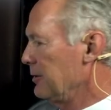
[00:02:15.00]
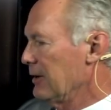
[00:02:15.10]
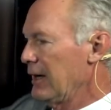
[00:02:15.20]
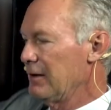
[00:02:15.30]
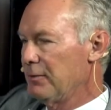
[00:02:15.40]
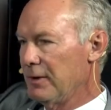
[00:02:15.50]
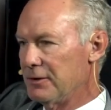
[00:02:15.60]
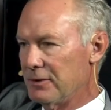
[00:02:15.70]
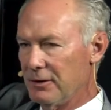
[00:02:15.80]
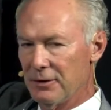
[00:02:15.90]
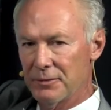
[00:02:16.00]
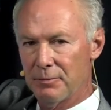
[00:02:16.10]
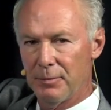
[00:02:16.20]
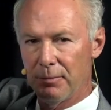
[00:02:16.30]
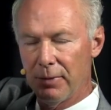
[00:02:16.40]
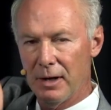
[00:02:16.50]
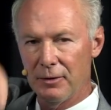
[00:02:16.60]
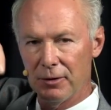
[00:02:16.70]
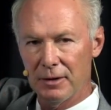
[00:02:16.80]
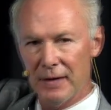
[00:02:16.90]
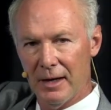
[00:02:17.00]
your handpiece and just poke.